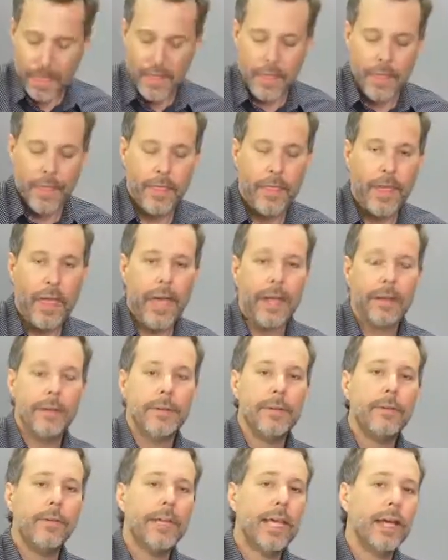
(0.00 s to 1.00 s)
Then,
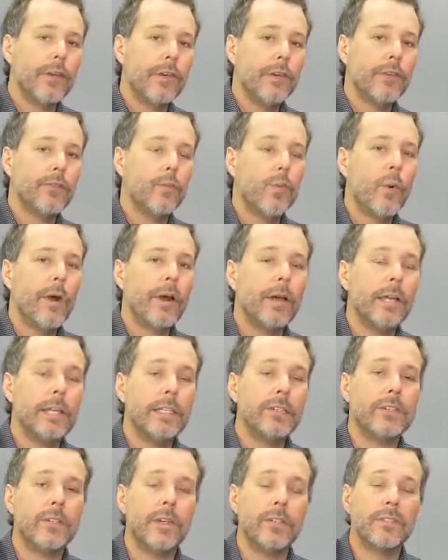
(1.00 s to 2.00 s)
now here's where
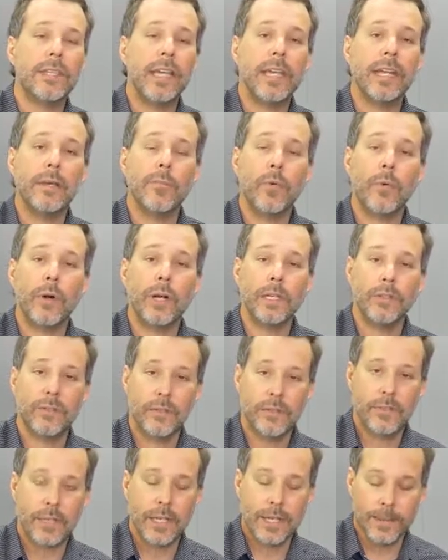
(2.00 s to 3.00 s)
it starts getting more
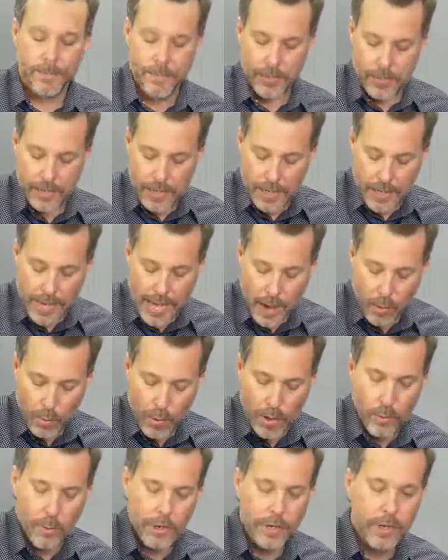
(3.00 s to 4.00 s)
interesting. Now
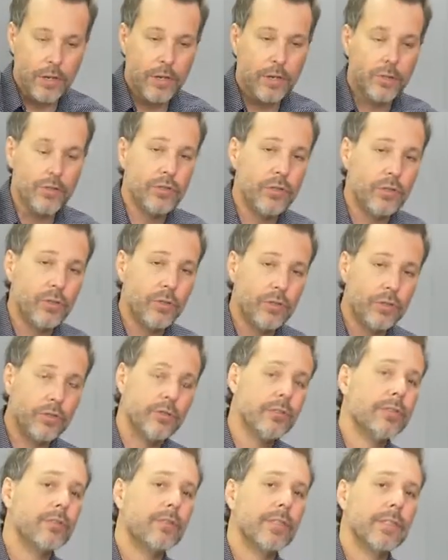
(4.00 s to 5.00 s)
what I want you to do is do
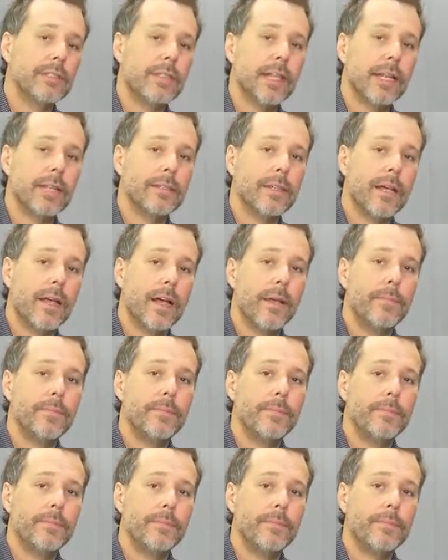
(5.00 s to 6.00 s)
2 strings at a time.
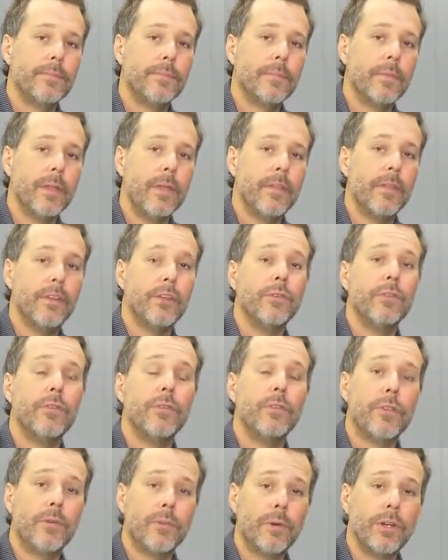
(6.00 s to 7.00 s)
And then you'll
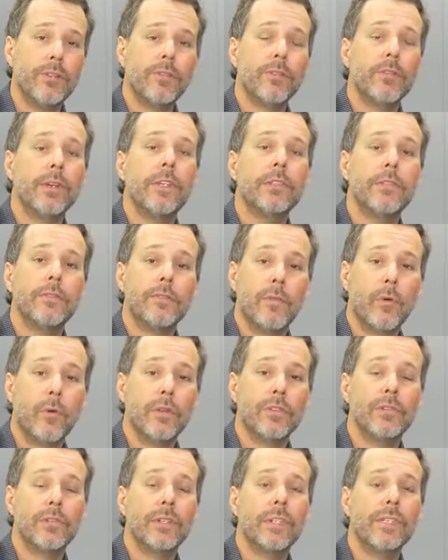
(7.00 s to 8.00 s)
do 3 strings, 4
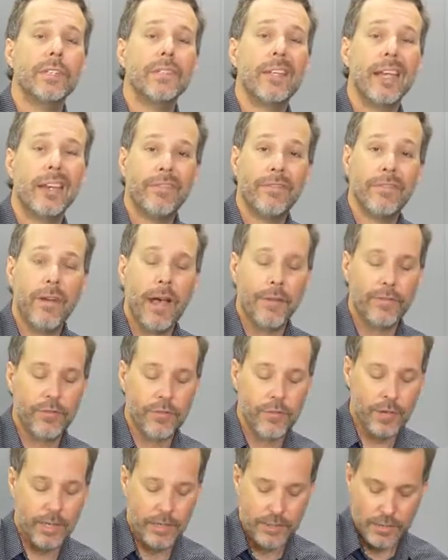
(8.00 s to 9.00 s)
strings, and 5
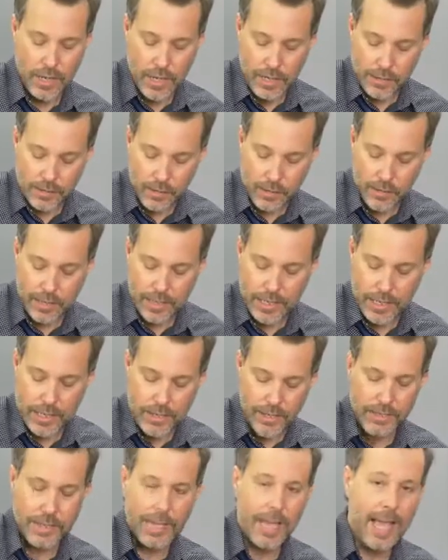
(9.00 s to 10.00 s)
strings. So
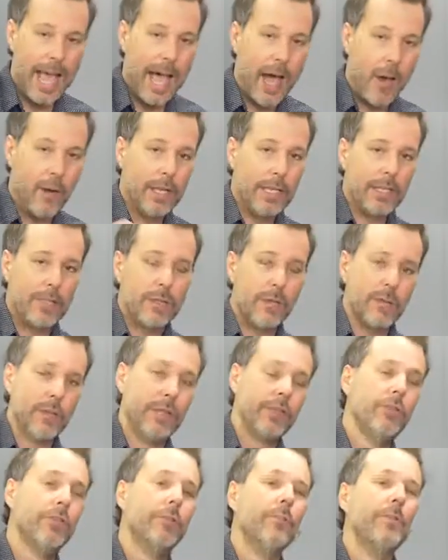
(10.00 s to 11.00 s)
here's how it's
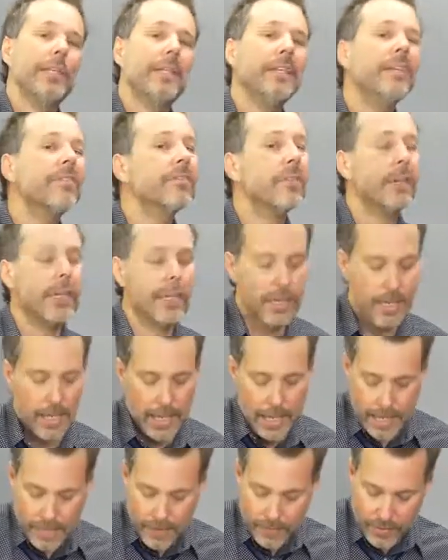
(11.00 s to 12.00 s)
going to be different.
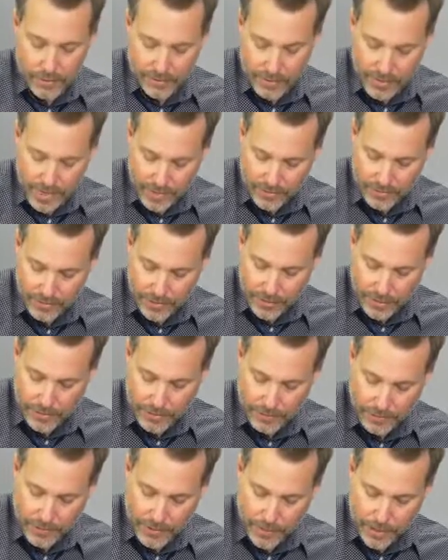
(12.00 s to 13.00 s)
In this case
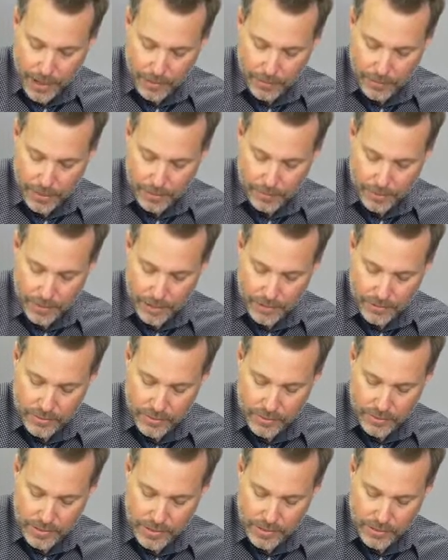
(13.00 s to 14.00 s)
here, I'm going to pick
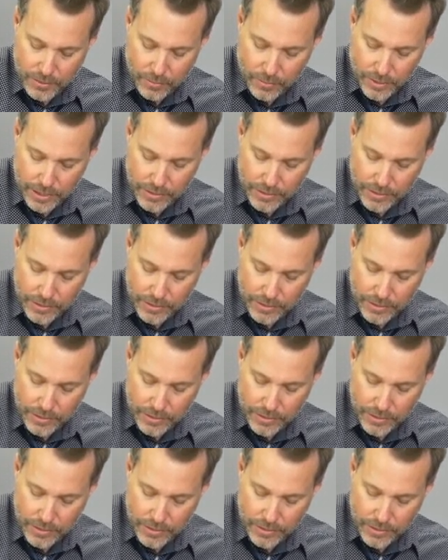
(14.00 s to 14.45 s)
strings 3 and